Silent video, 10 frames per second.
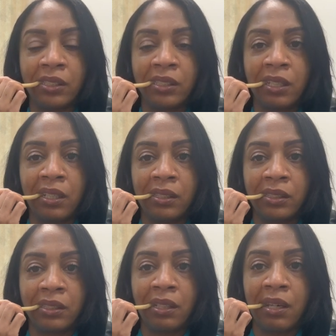
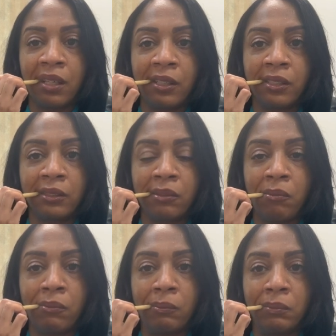
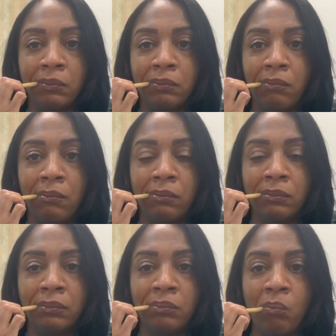
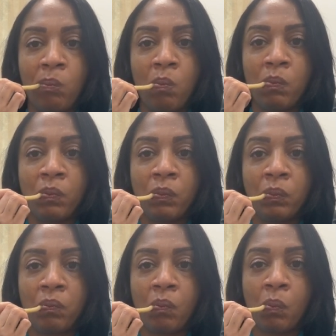
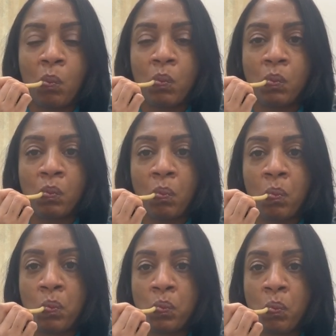
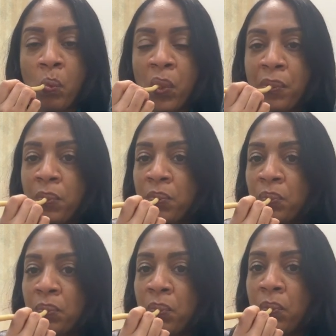
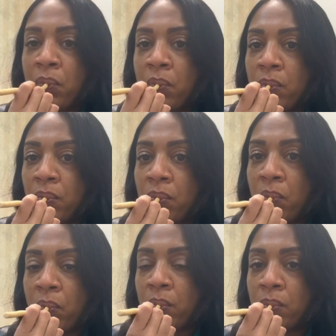
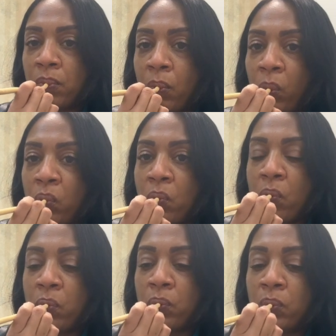
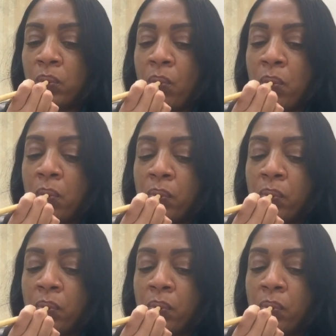Nothing is said.